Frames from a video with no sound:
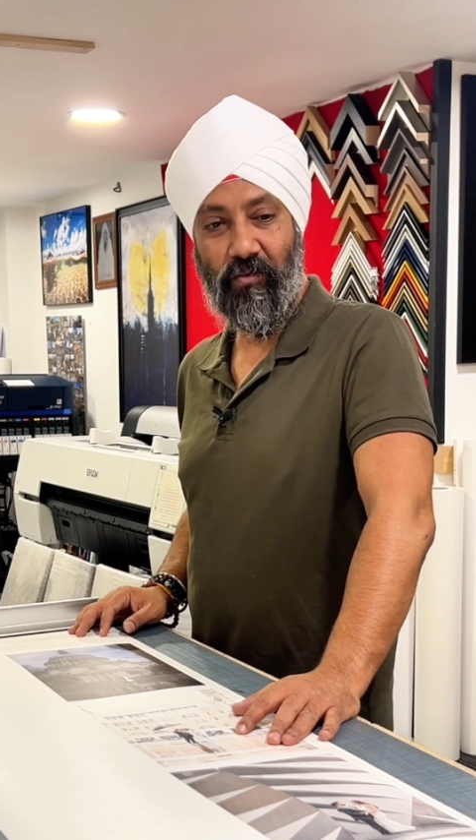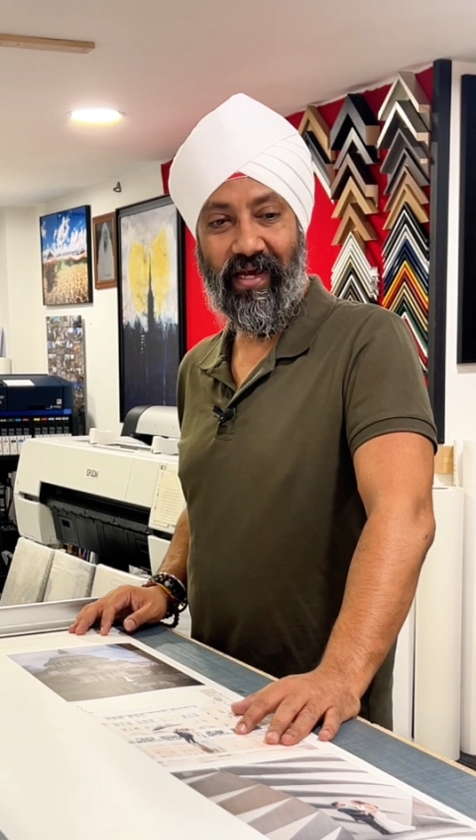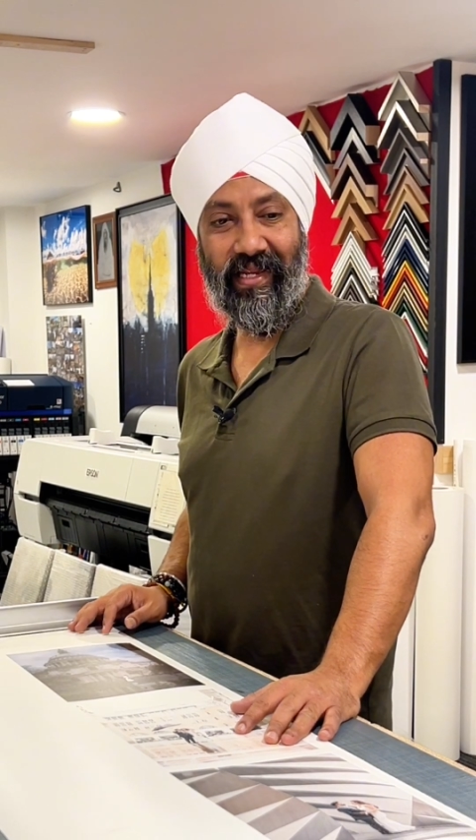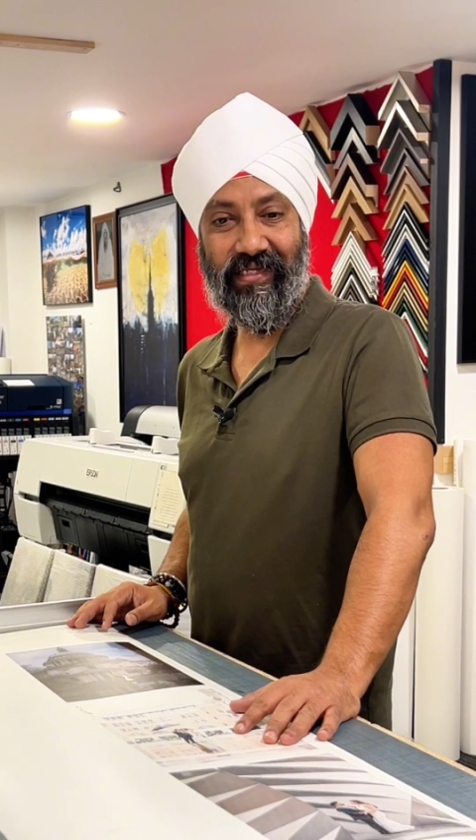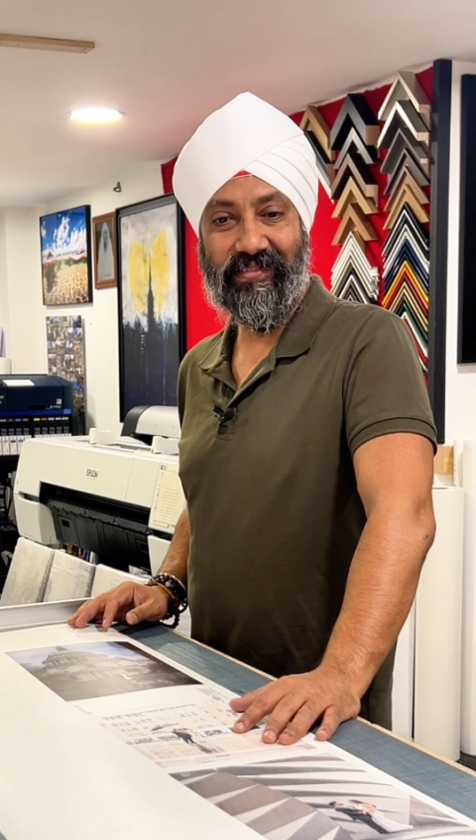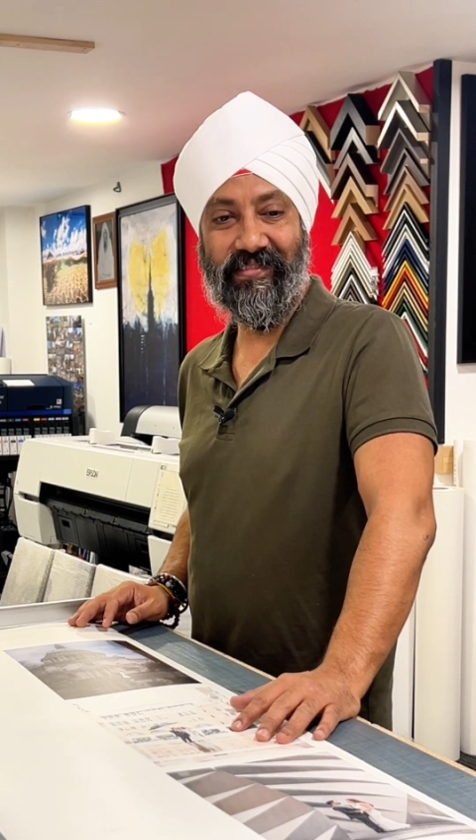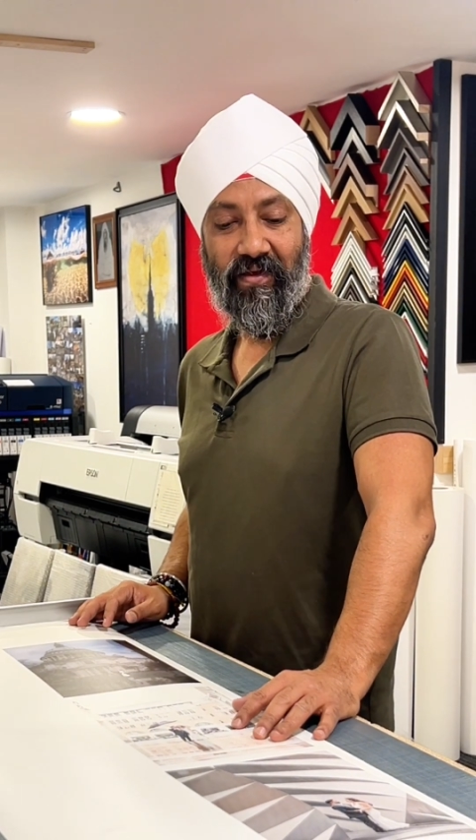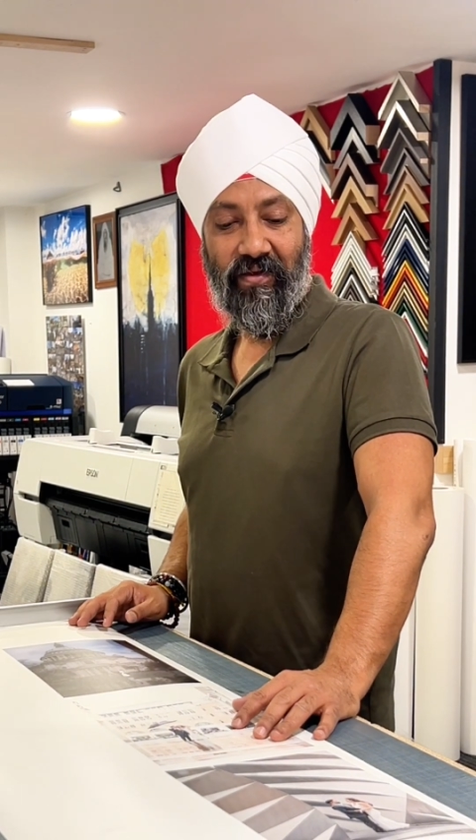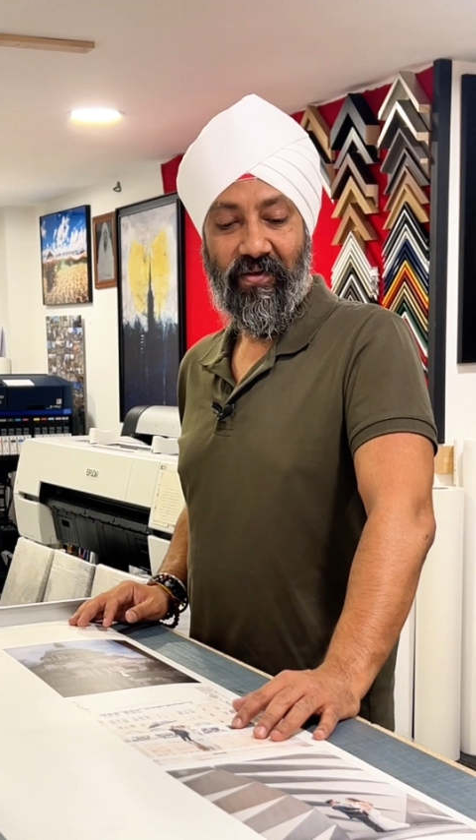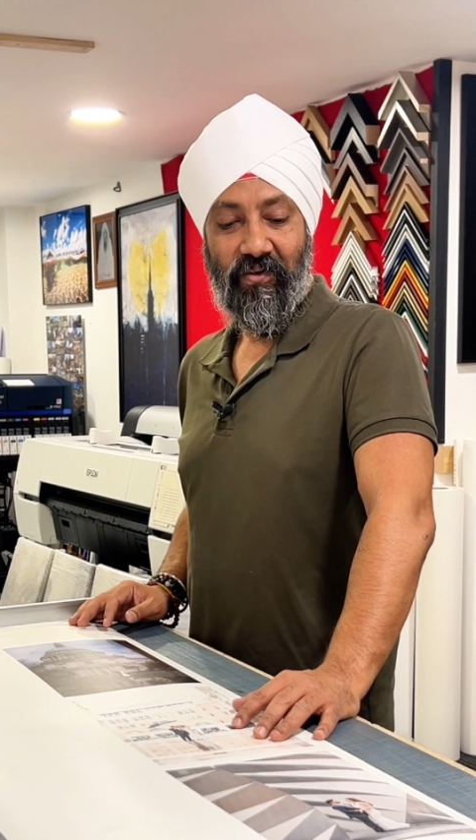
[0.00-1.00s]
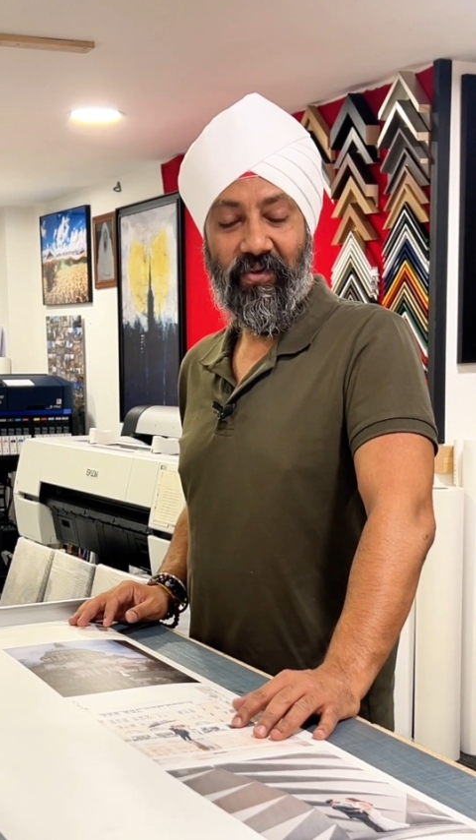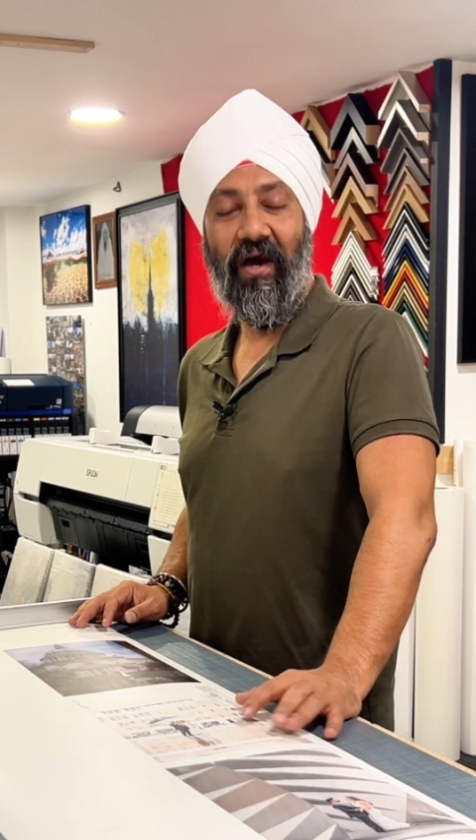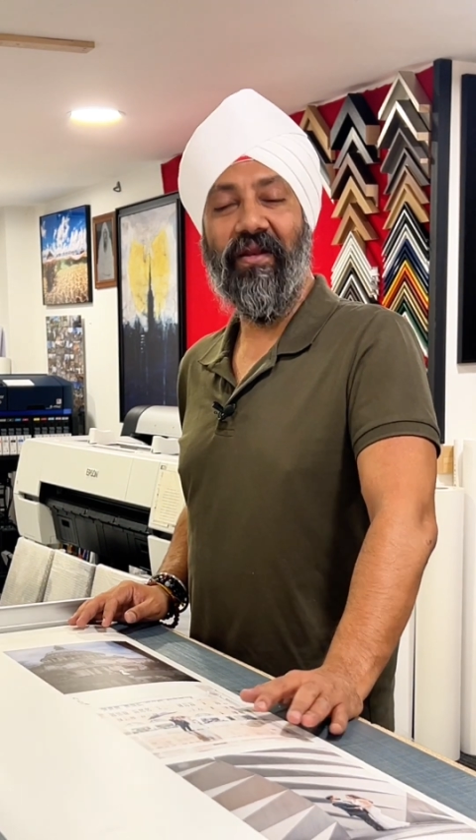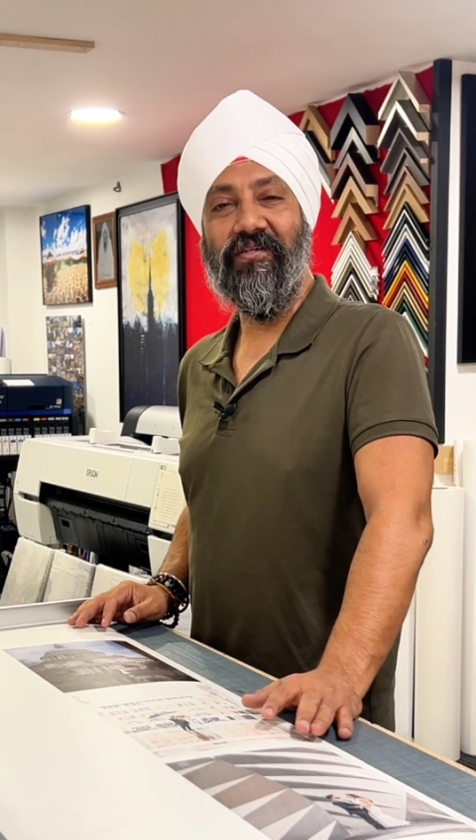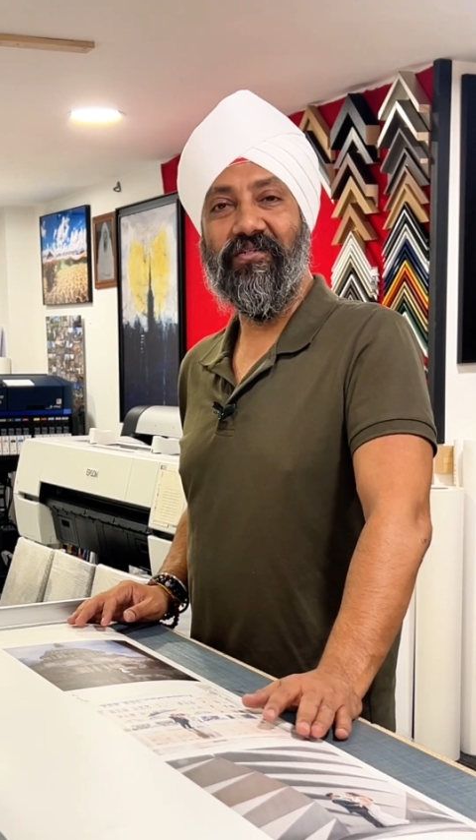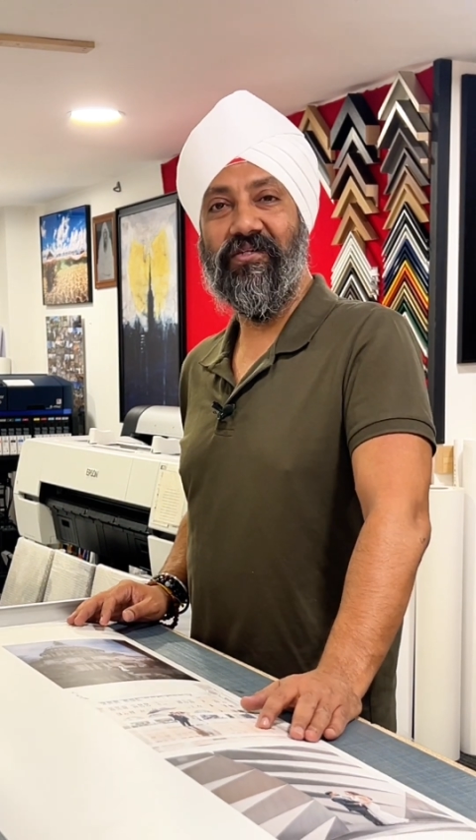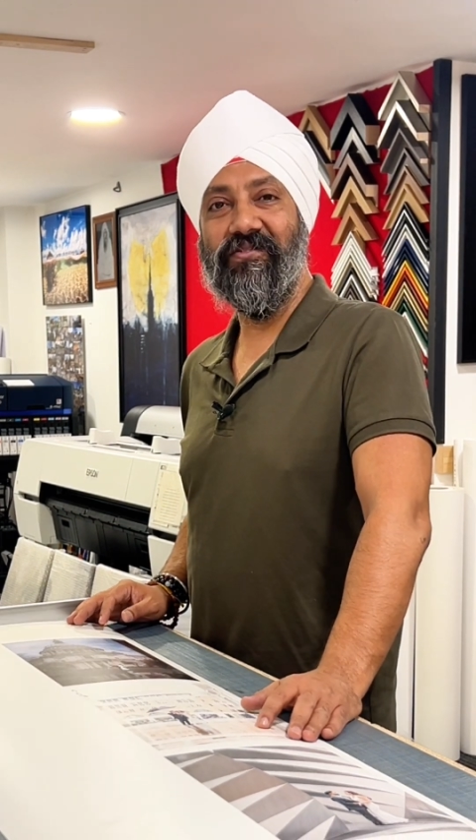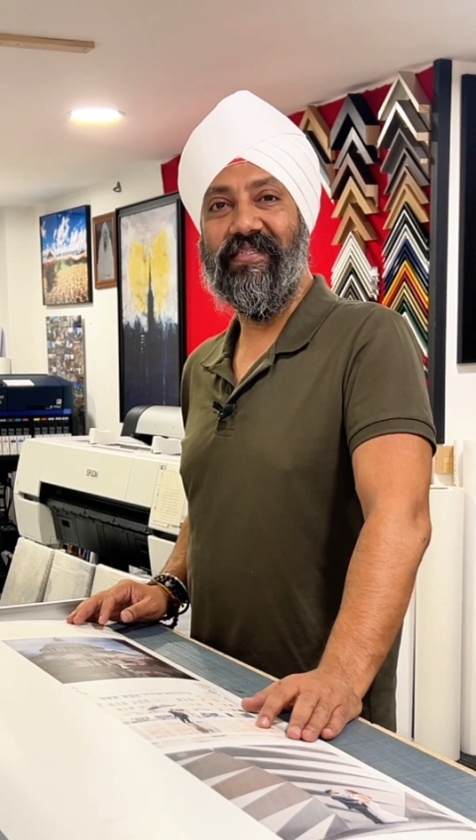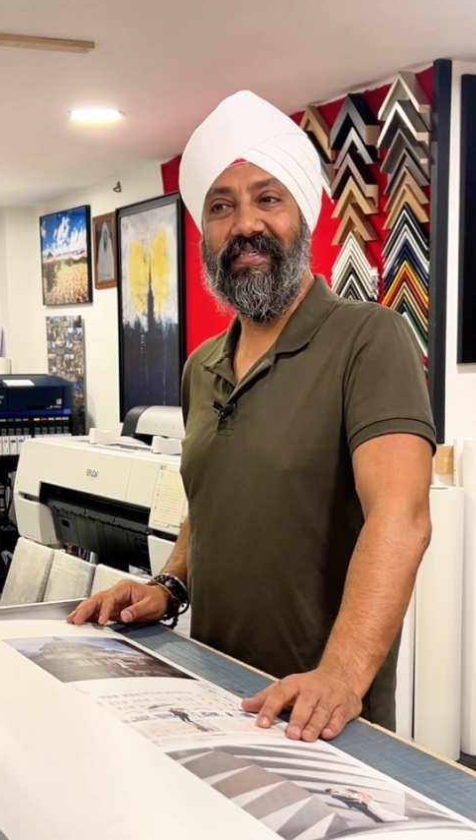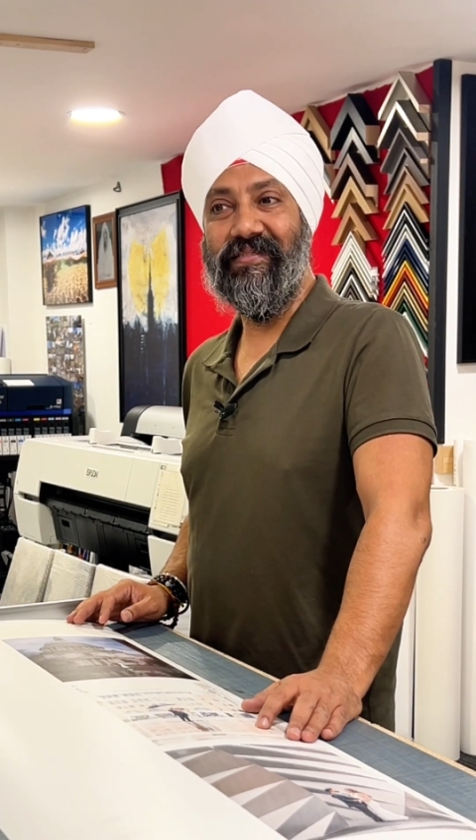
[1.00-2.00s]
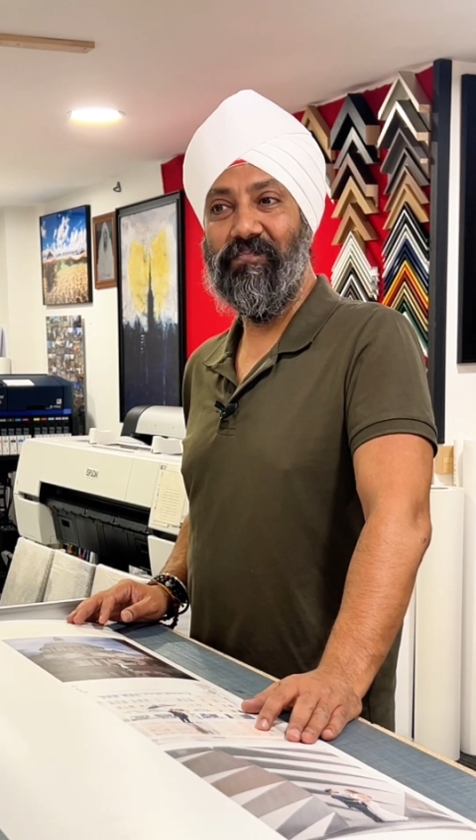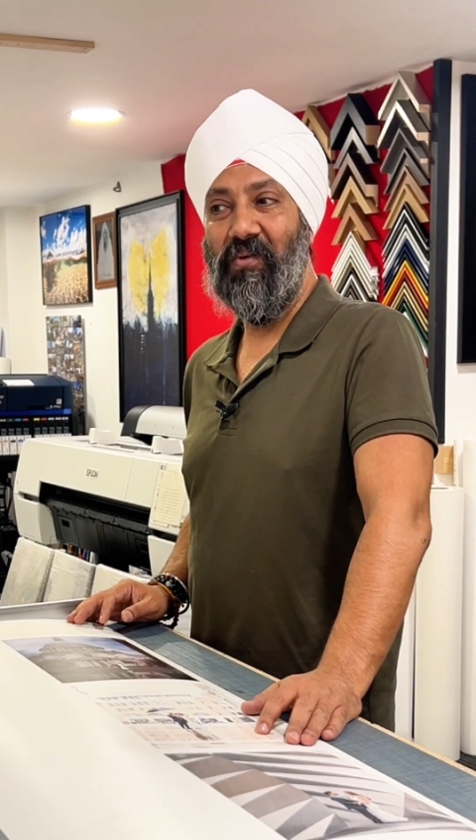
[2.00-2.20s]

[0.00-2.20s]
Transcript: weddings. We kind of introduced these